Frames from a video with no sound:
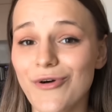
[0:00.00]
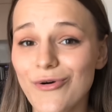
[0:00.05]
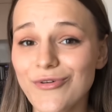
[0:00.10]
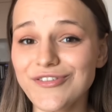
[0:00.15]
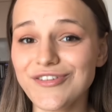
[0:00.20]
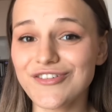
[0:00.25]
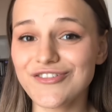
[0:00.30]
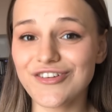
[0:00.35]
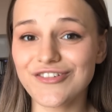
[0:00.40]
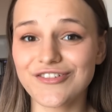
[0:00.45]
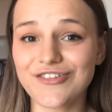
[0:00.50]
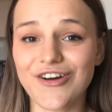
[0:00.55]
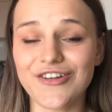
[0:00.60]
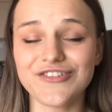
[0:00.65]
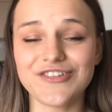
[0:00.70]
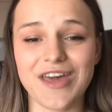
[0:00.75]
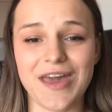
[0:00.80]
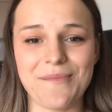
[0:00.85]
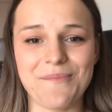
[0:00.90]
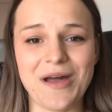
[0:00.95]
also just got
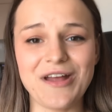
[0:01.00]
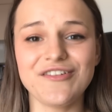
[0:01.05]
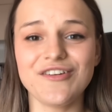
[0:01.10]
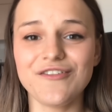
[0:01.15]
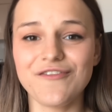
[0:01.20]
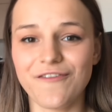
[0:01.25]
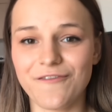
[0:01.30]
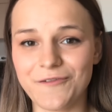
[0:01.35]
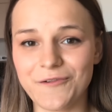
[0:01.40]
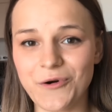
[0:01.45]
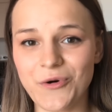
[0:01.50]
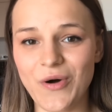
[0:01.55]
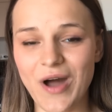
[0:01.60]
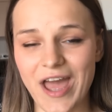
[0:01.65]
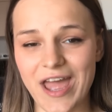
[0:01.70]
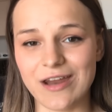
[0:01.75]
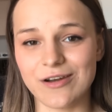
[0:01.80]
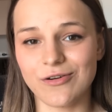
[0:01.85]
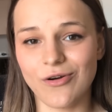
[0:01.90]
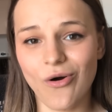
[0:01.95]
Imagen 4
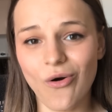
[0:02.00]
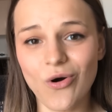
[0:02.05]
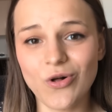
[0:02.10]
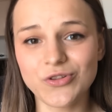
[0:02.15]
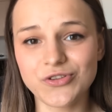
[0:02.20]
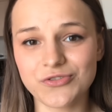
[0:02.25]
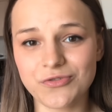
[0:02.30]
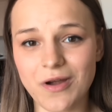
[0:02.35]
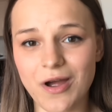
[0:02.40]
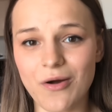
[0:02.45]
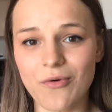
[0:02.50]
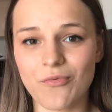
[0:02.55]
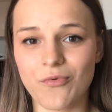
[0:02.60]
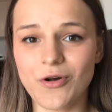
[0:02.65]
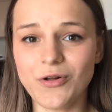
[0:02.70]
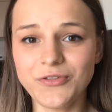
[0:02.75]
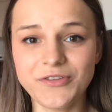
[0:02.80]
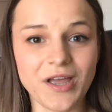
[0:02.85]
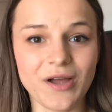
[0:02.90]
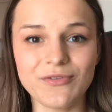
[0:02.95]
and Ultra
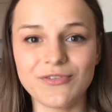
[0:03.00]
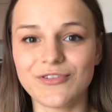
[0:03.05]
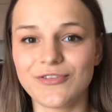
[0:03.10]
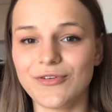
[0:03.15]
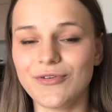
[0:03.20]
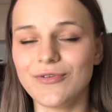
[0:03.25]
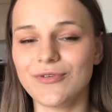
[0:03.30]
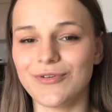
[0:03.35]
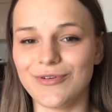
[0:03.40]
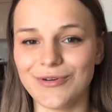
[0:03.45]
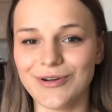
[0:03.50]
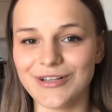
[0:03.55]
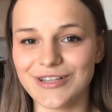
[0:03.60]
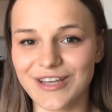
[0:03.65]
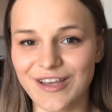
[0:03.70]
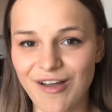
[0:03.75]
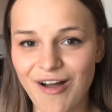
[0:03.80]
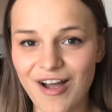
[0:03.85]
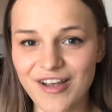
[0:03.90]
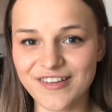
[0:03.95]
rolled out to Google
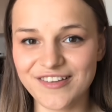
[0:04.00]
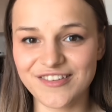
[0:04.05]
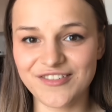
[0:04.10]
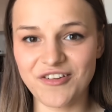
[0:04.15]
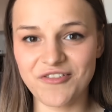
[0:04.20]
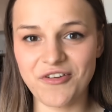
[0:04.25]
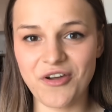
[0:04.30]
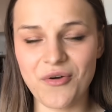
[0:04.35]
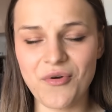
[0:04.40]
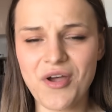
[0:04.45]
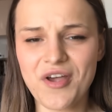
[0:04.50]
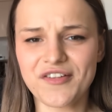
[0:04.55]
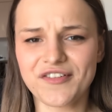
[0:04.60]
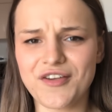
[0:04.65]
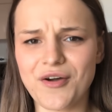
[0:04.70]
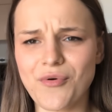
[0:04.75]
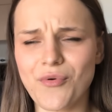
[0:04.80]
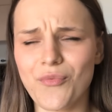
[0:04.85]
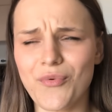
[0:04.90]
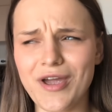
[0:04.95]
AI Studio,
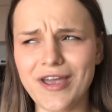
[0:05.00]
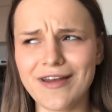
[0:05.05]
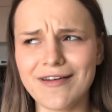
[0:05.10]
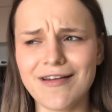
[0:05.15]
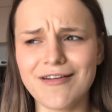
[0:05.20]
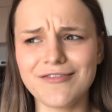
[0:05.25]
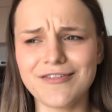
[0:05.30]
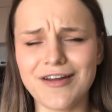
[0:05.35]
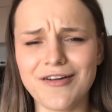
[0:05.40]
so we can now